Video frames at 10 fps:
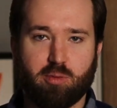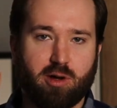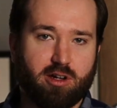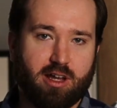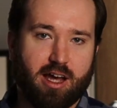
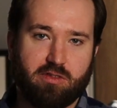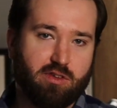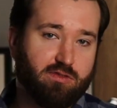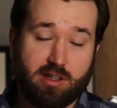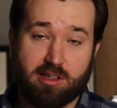partner have
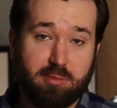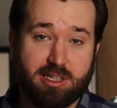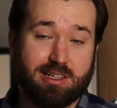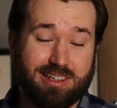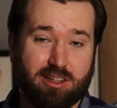a
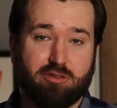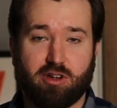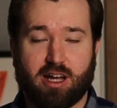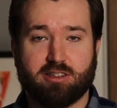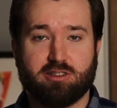fundamentally
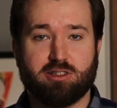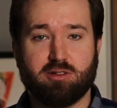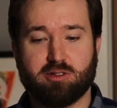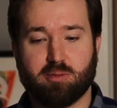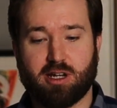different
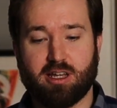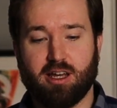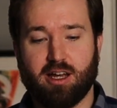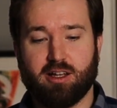attitude to money,